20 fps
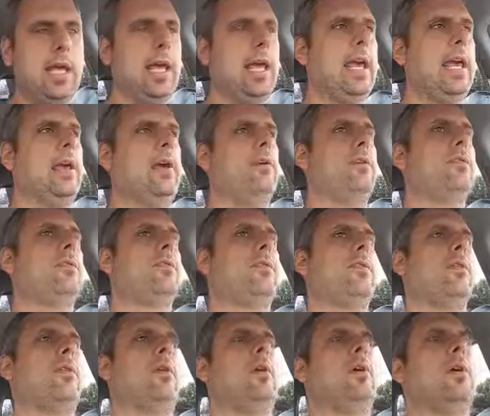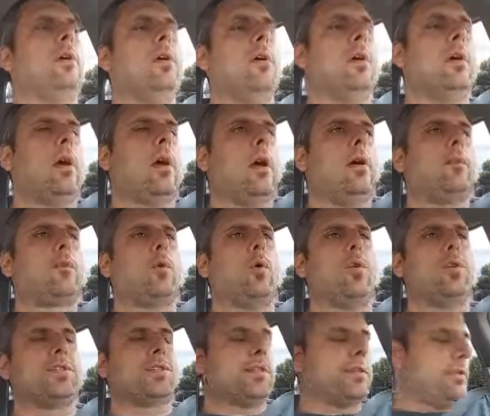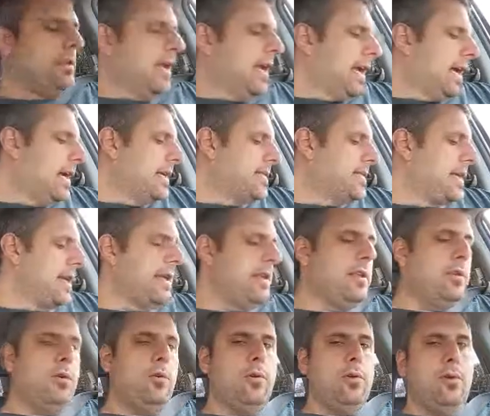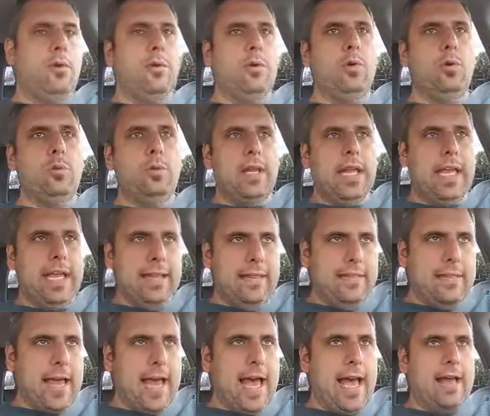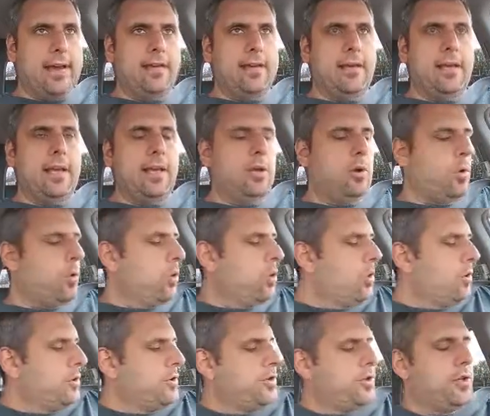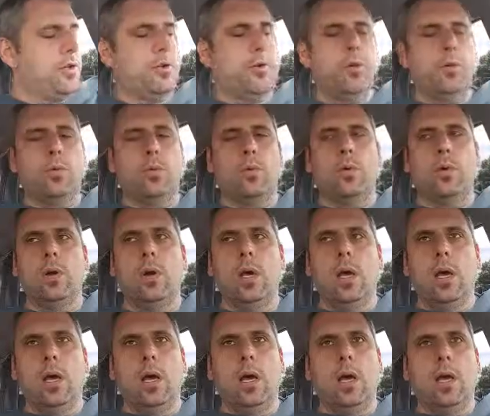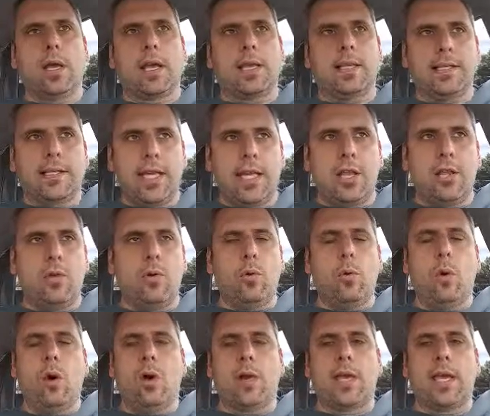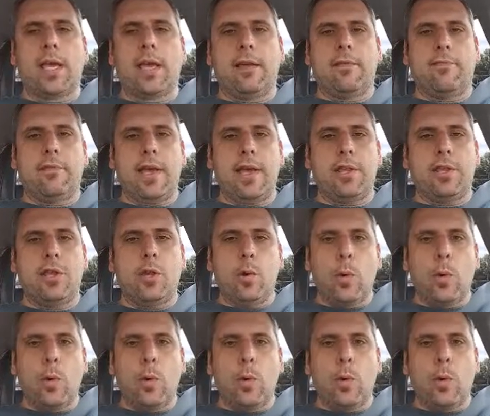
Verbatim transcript: And of course, like I said, you you need that in order to continue walking in faith.